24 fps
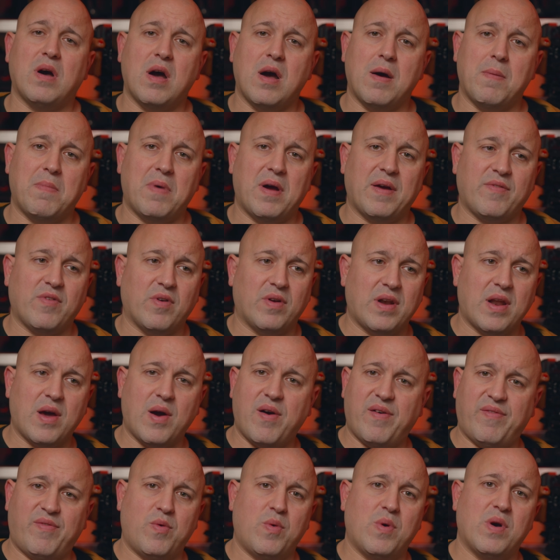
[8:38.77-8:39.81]
I've got no
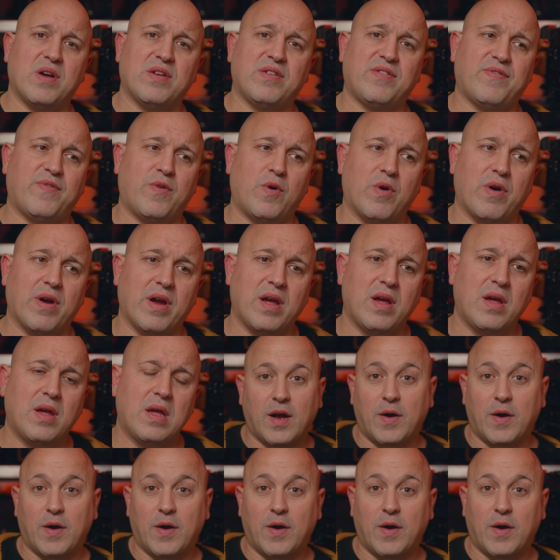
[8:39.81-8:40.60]
other words for it.